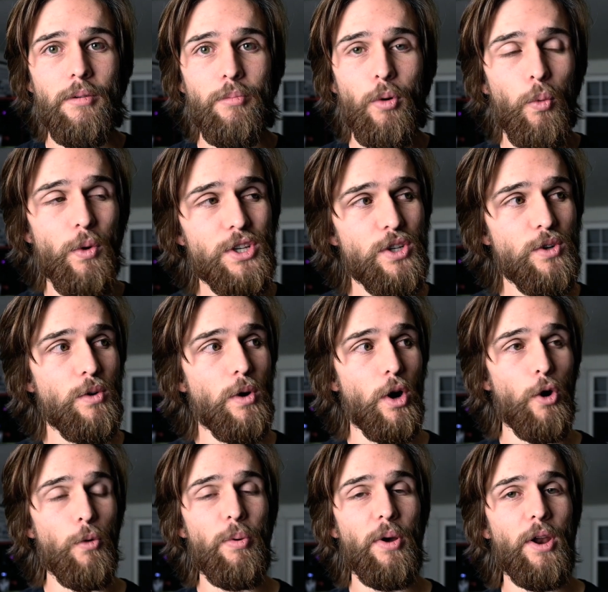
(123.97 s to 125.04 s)
But once you
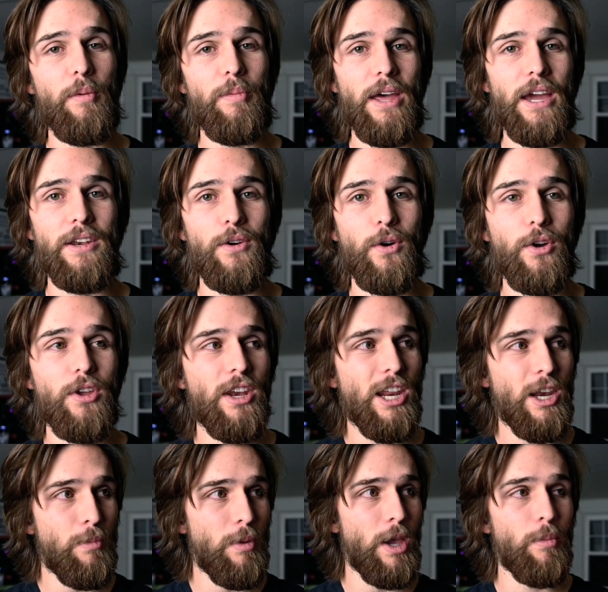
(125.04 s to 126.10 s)
open up that door, you
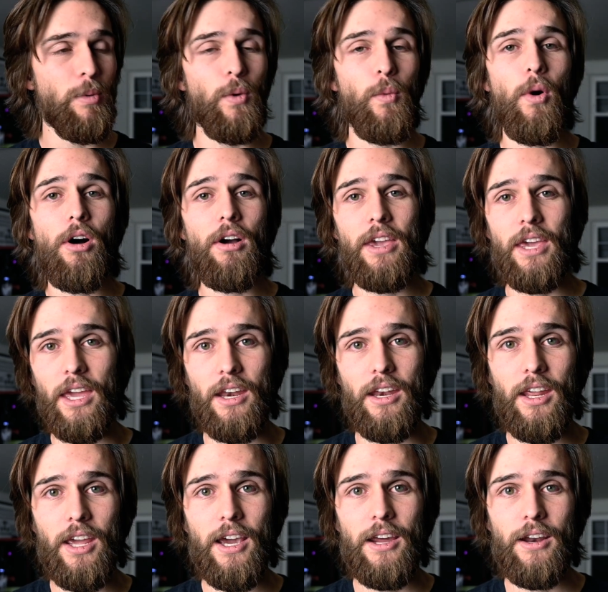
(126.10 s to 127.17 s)
need to be able to walk in.
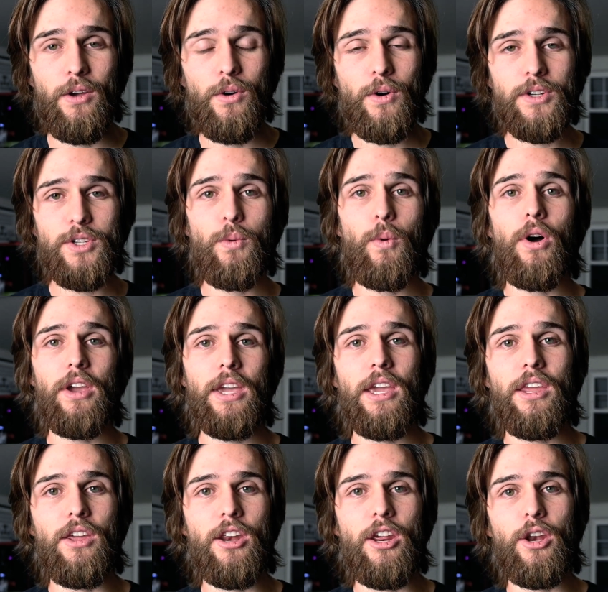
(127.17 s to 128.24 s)
And in order to walk
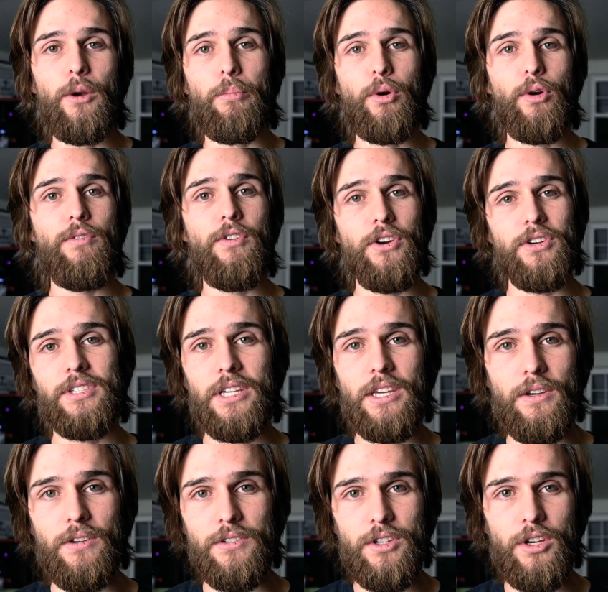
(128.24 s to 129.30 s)
in, you need to prove your
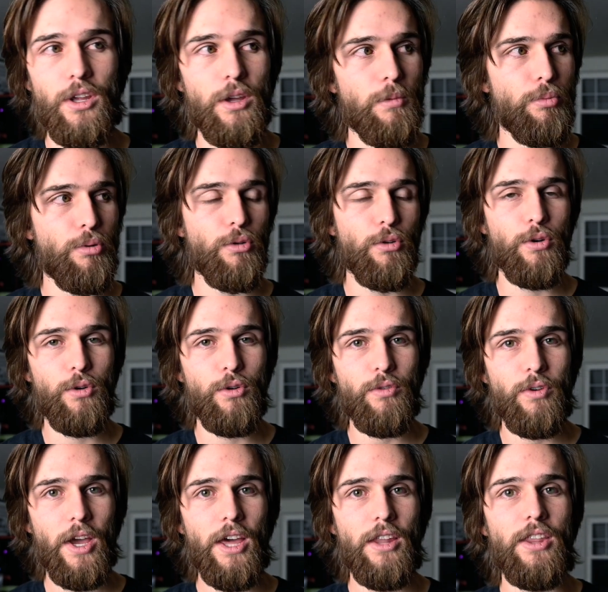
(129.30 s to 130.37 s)
skills. You need to
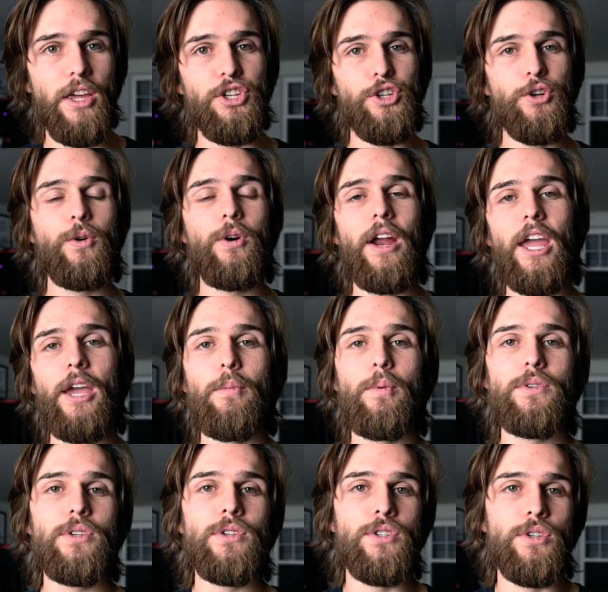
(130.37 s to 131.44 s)
prove that you are
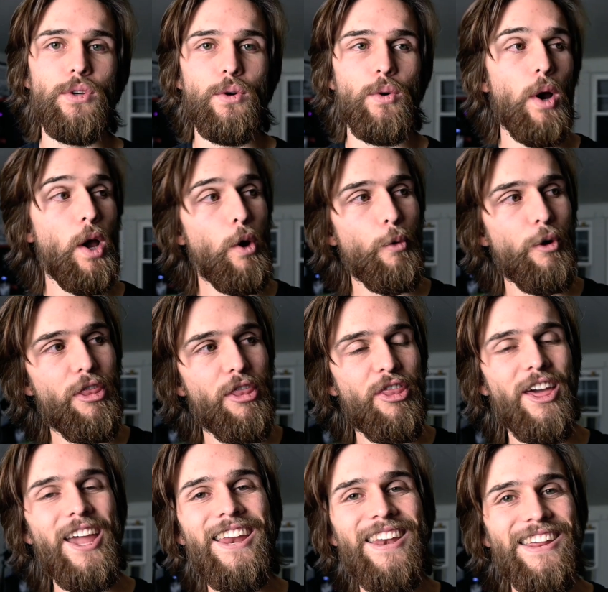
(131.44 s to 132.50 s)
able to do what
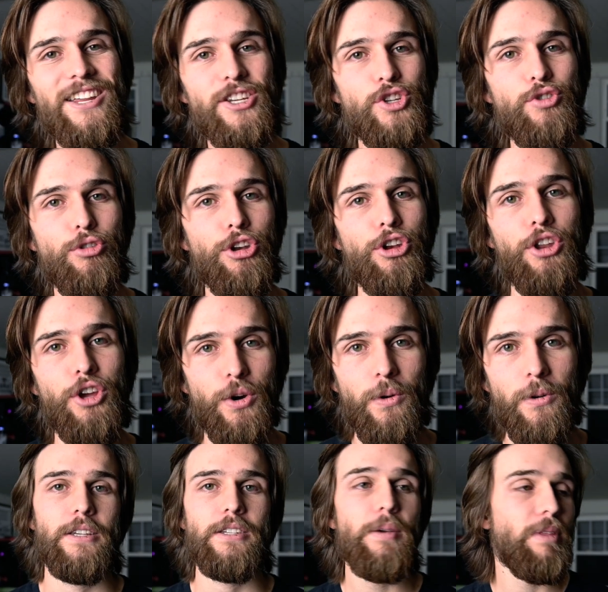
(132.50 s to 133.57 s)
they need you to do.
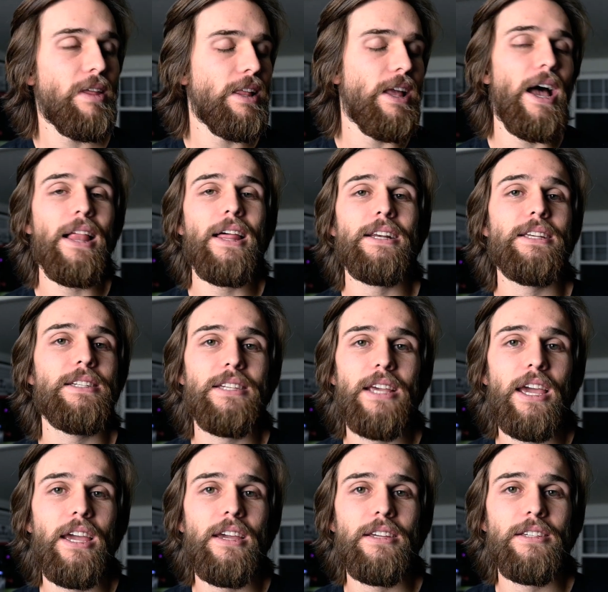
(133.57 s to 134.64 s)
Something that I like to
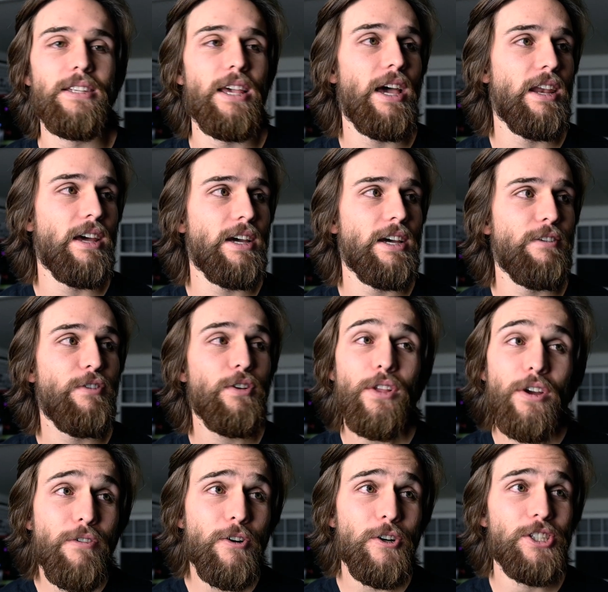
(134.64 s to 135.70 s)
say is that uh, if you
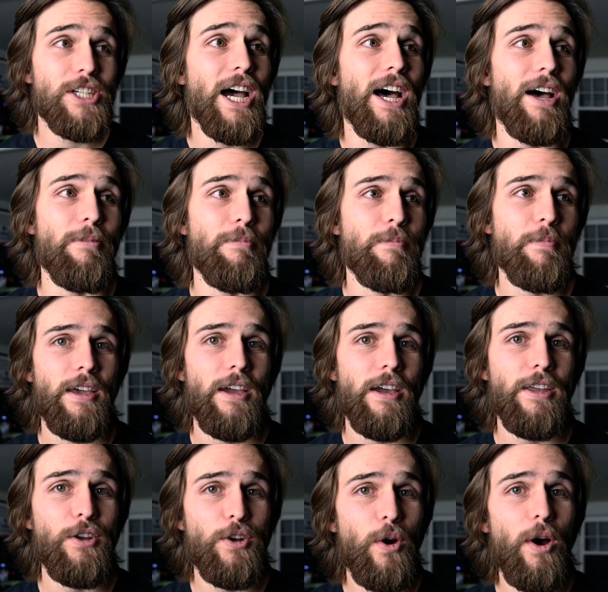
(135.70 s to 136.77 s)
look for a job
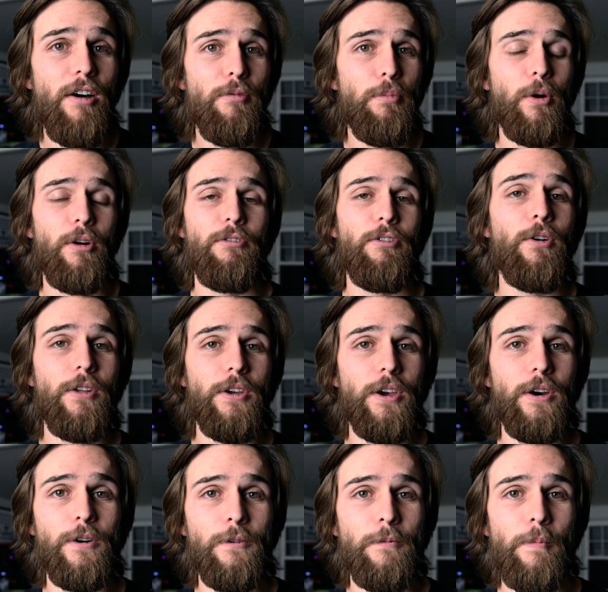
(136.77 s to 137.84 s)
and you don't have a
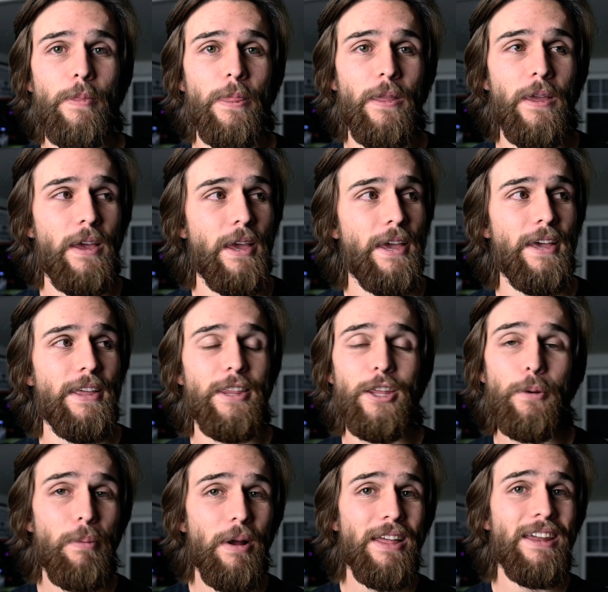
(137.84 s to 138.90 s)
portfolio, then
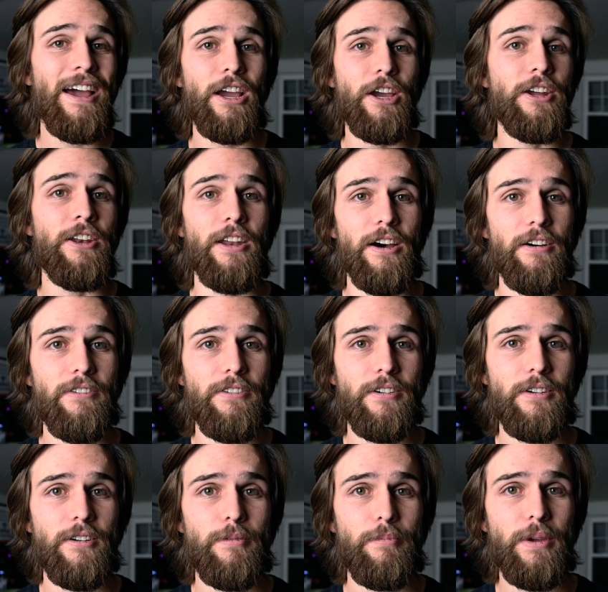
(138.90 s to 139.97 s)
you're probably not good enough.
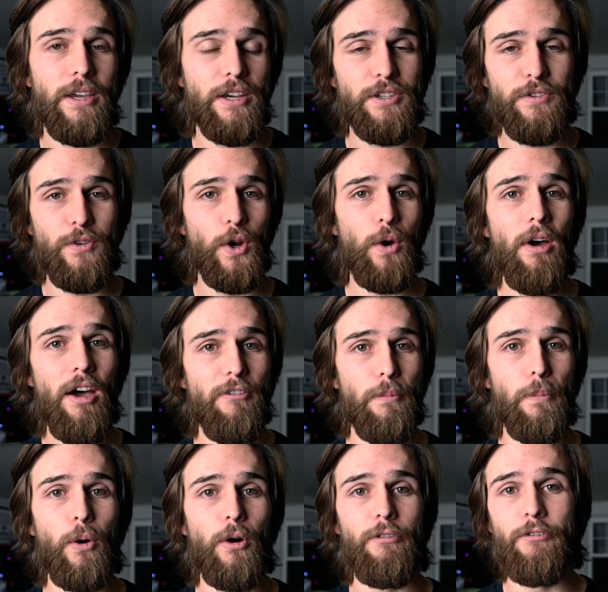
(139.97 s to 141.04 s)
Because if you don't have a
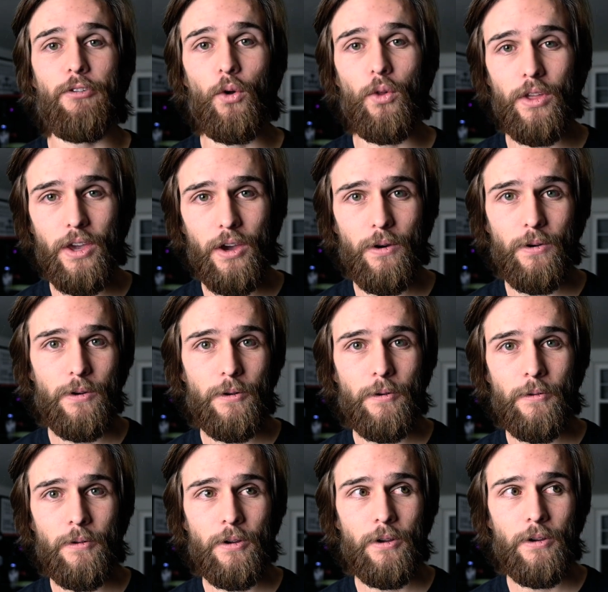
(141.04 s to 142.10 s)
portfolio,
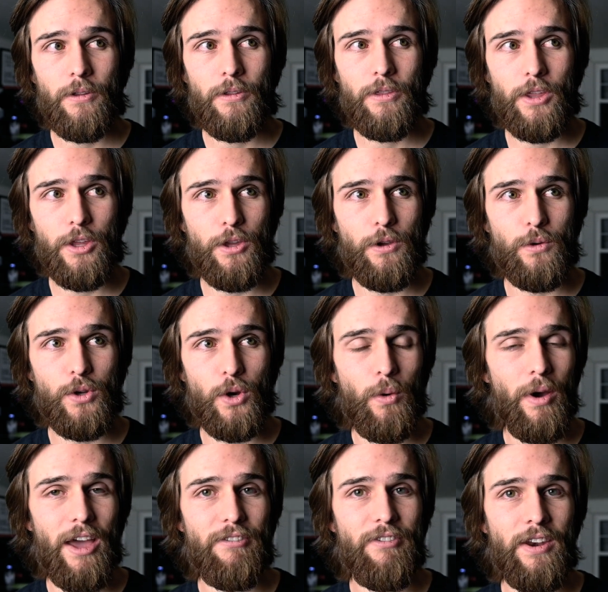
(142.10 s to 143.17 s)
then you
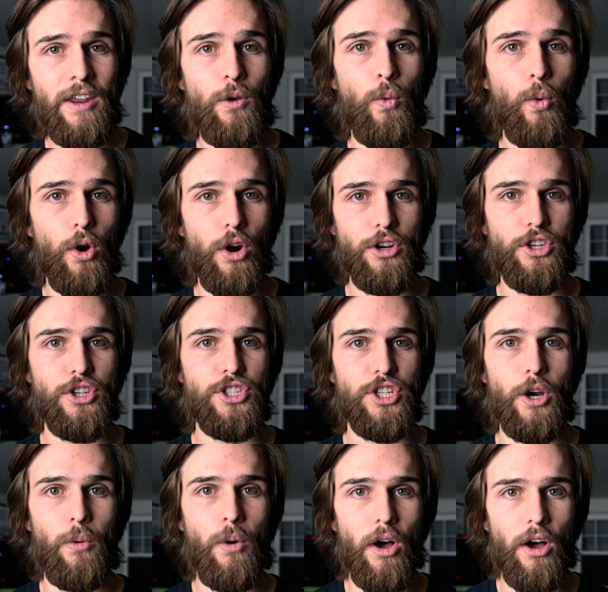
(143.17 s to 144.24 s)
don't have any work to
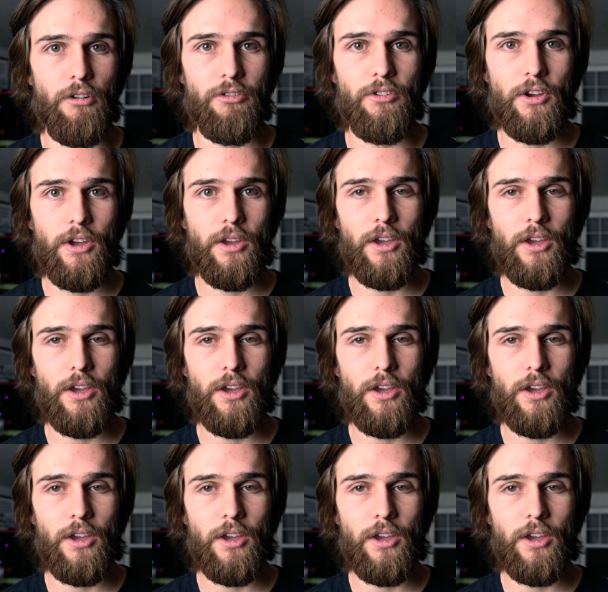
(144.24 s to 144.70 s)
show off.